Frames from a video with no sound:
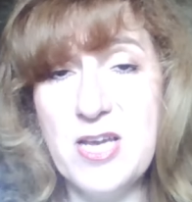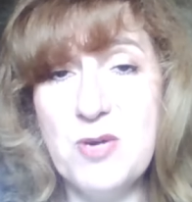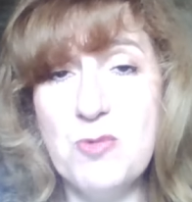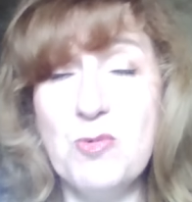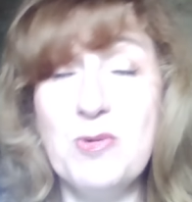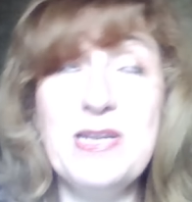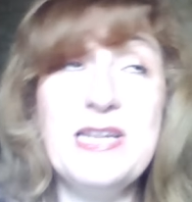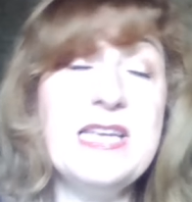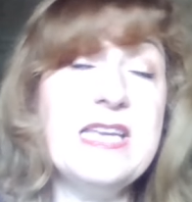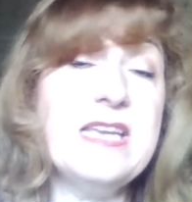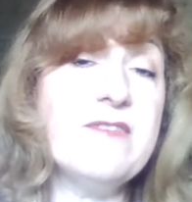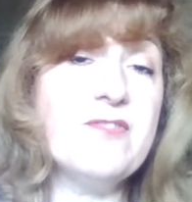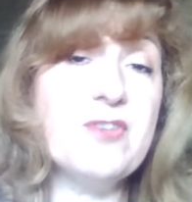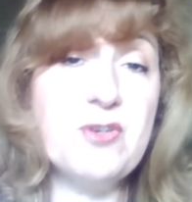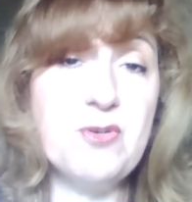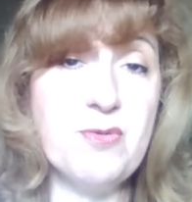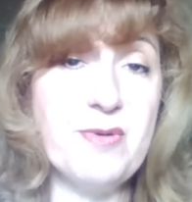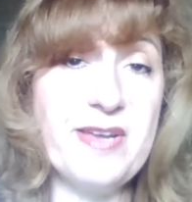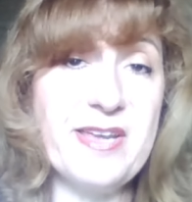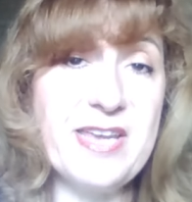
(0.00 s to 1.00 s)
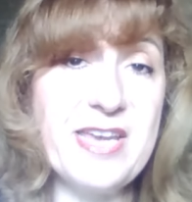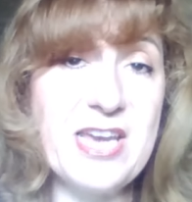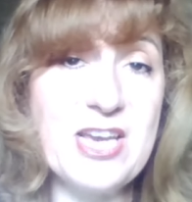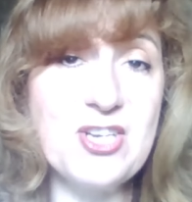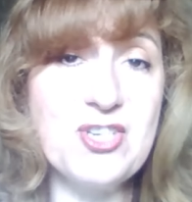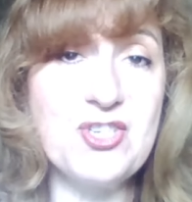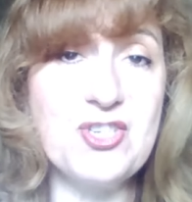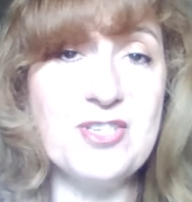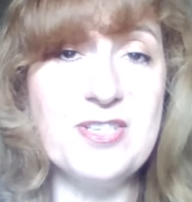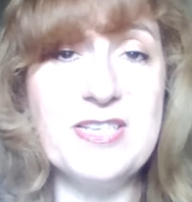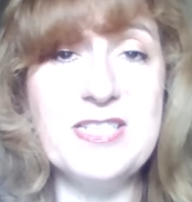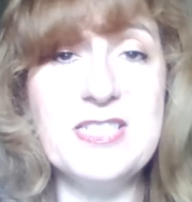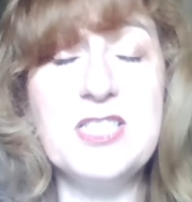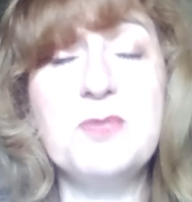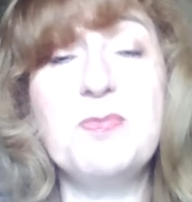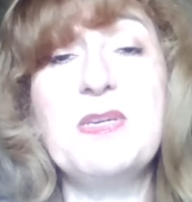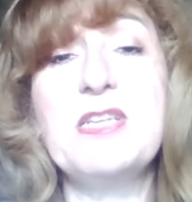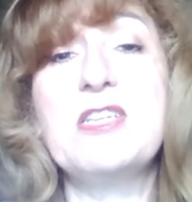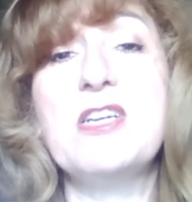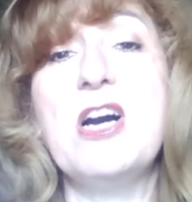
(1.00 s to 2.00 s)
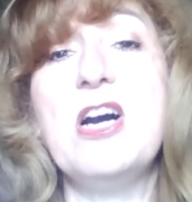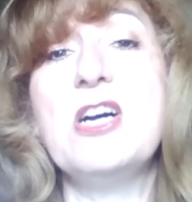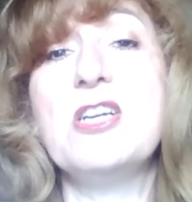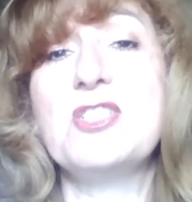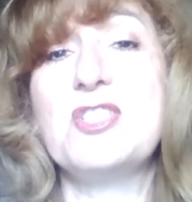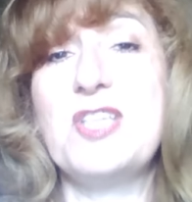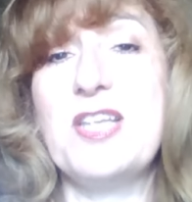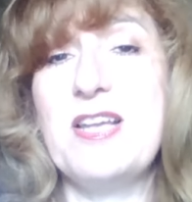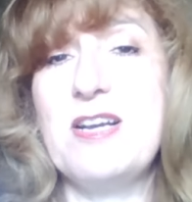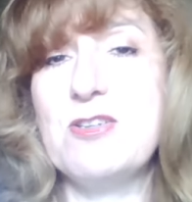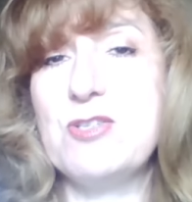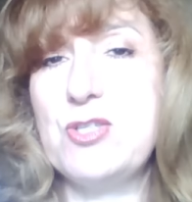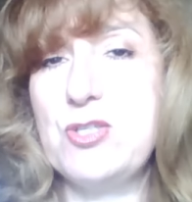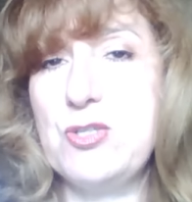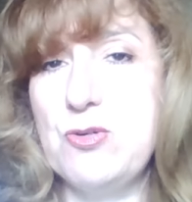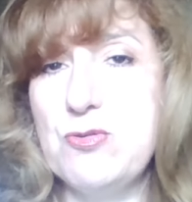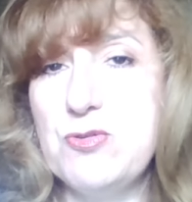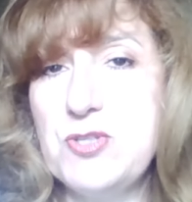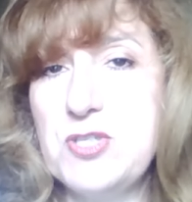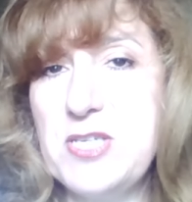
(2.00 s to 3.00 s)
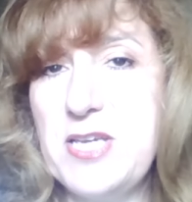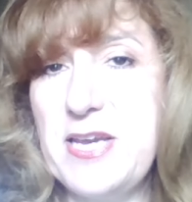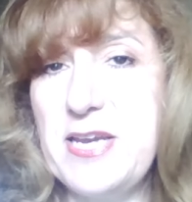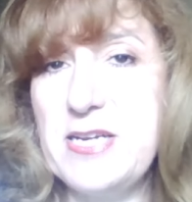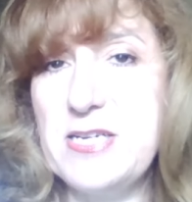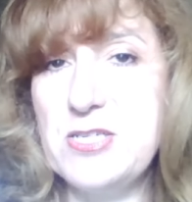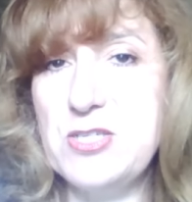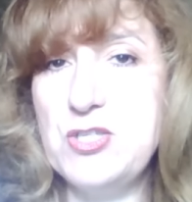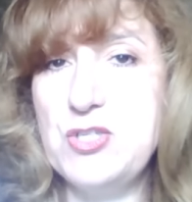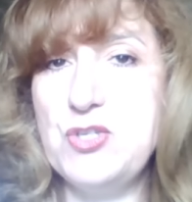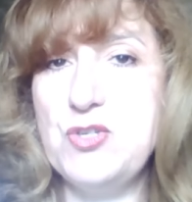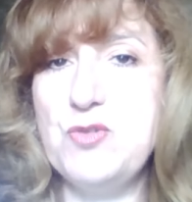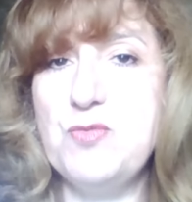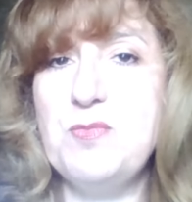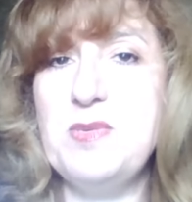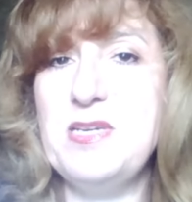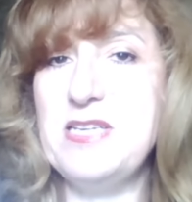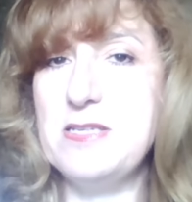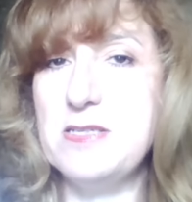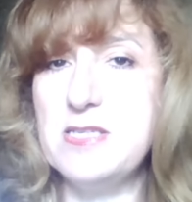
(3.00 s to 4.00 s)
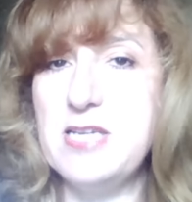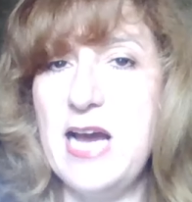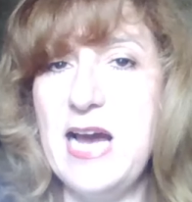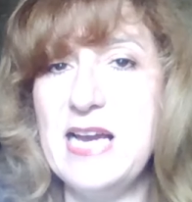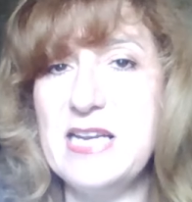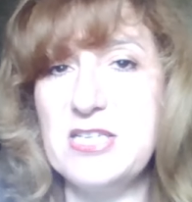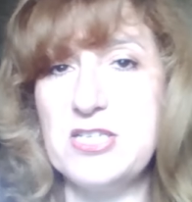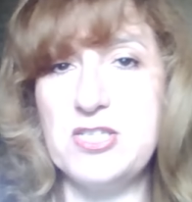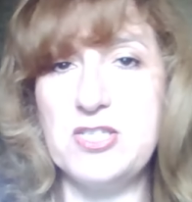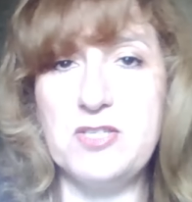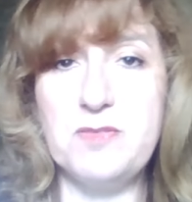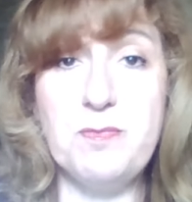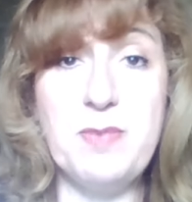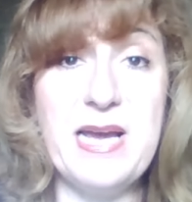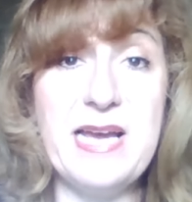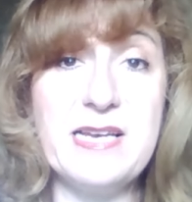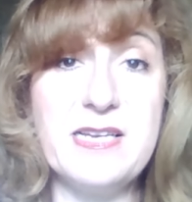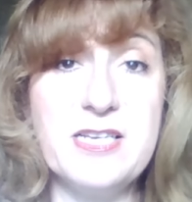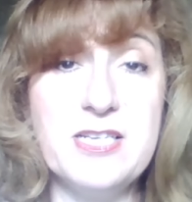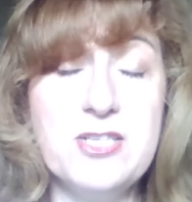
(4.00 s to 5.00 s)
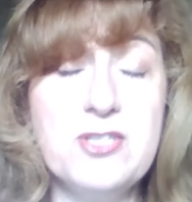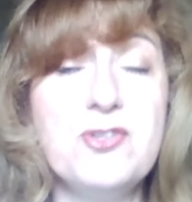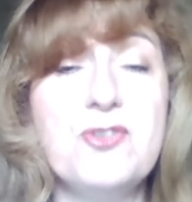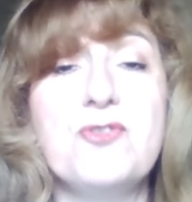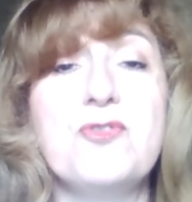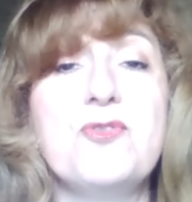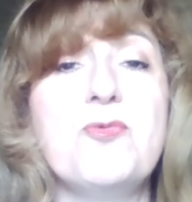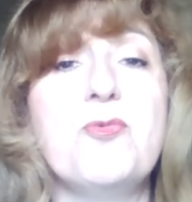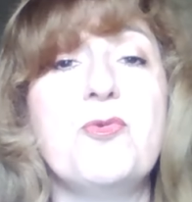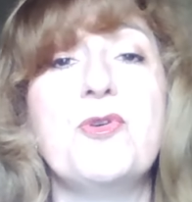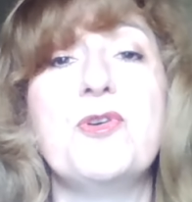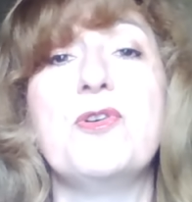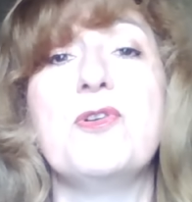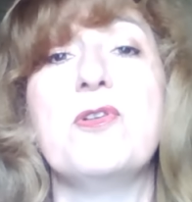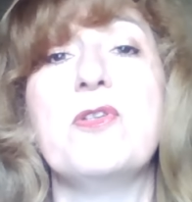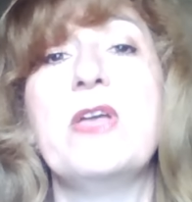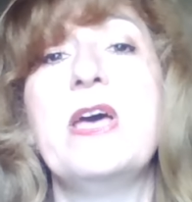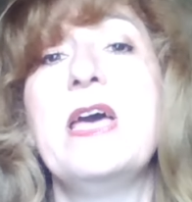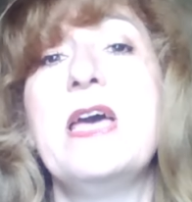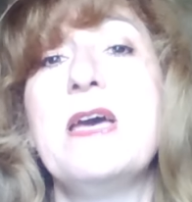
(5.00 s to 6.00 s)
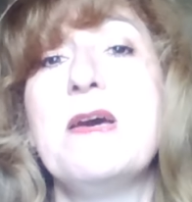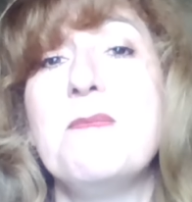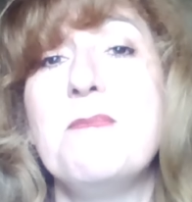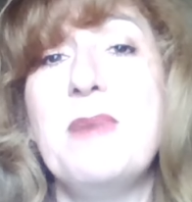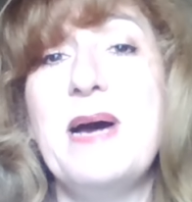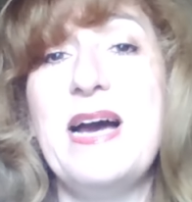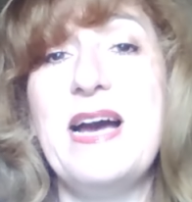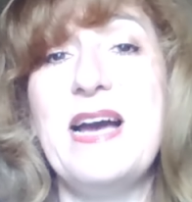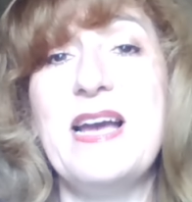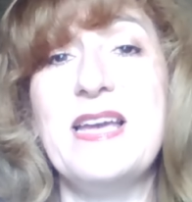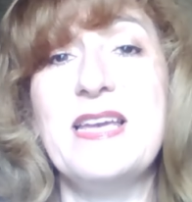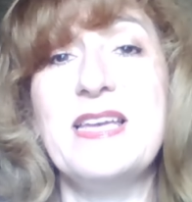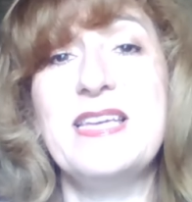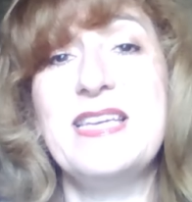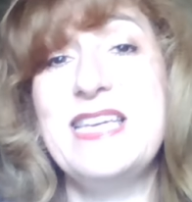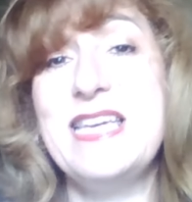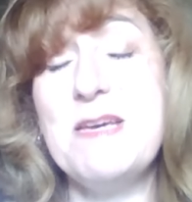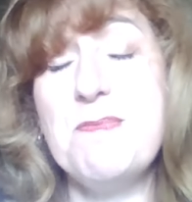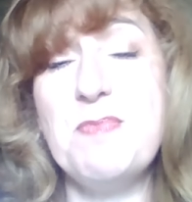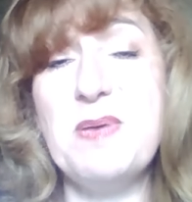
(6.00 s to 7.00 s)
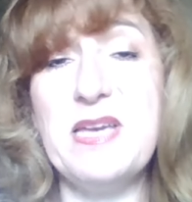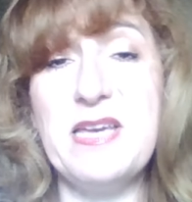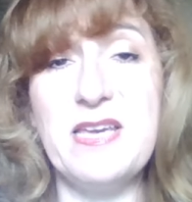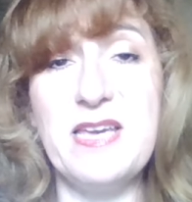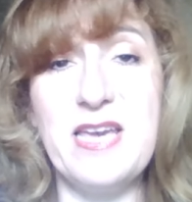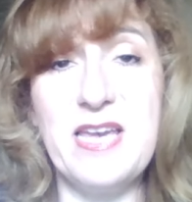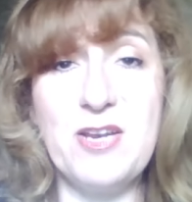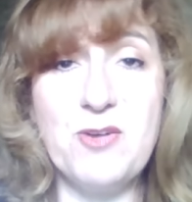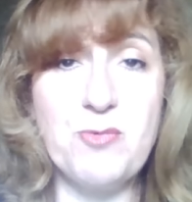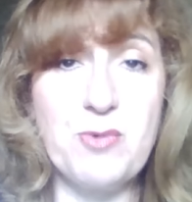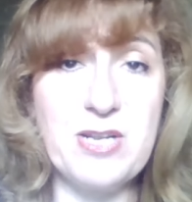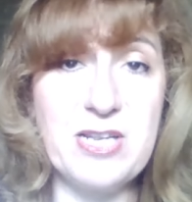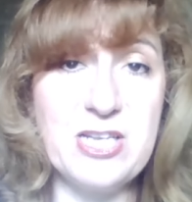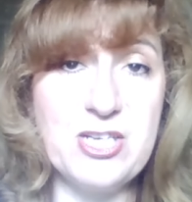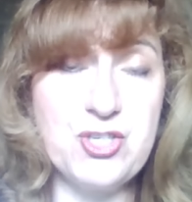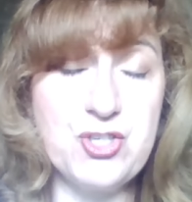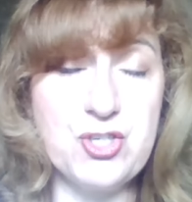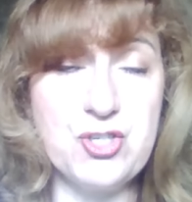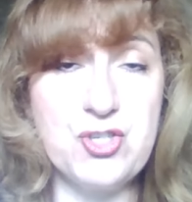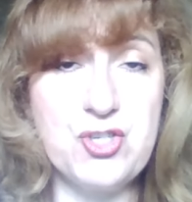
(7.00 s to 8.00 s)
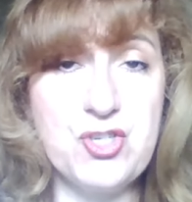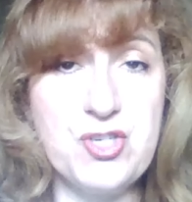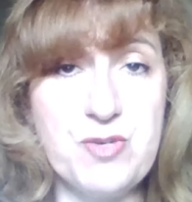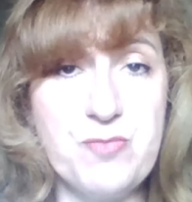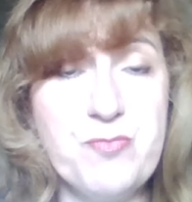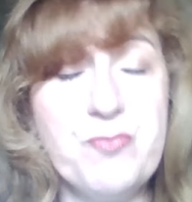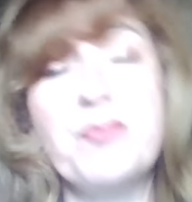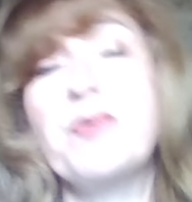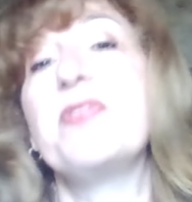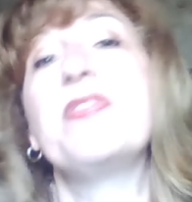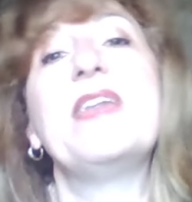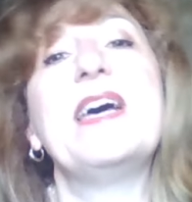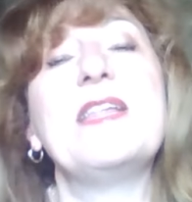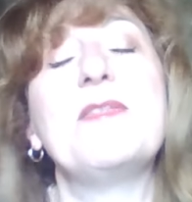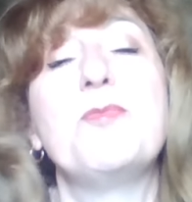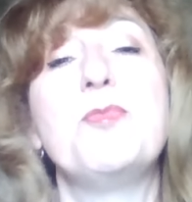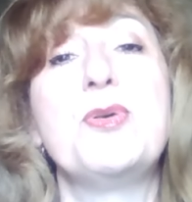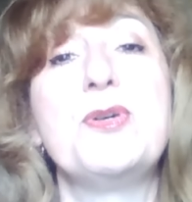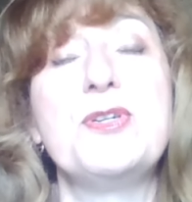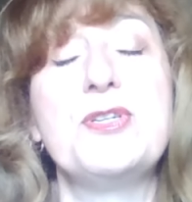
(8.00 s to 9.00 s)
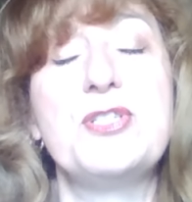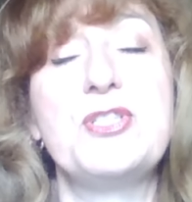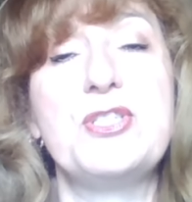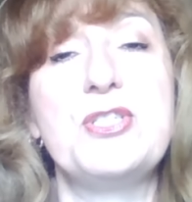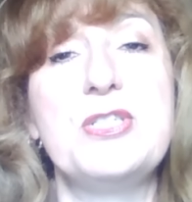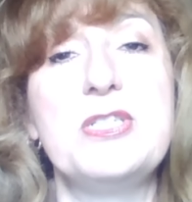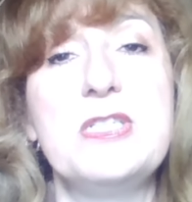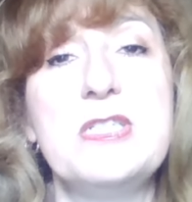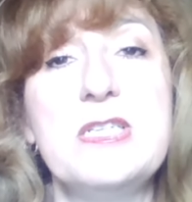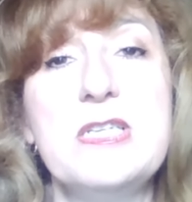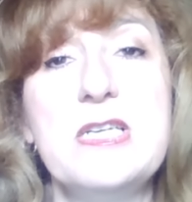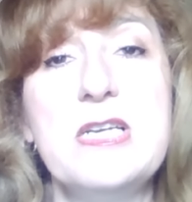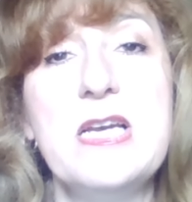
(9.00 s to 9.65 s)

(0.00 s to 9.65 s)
who leave the congregation, it's because they are so scared to be enticed back into the world by keeping a relationship with that person.